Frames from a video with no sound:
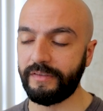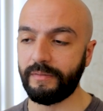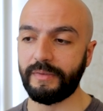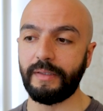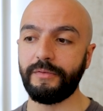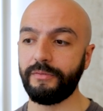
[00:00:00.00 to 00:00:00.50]

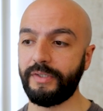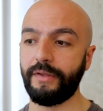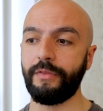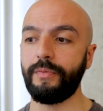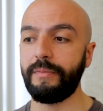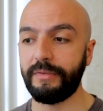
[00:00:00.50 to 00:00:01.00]
Sometimes it would
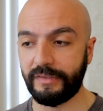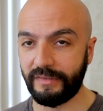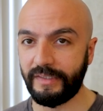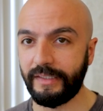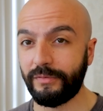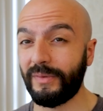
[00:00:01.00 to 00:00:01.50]
take 3 business
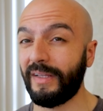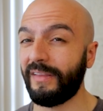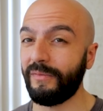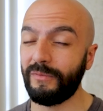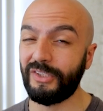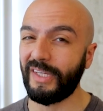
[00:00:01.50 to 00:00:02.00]
days,
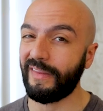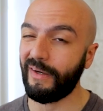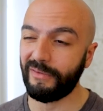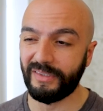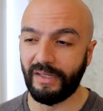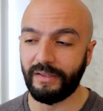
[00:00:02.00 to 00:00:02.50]
which I
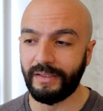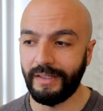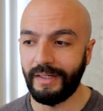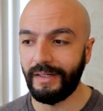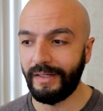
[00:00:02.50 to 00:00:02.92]
thought was long.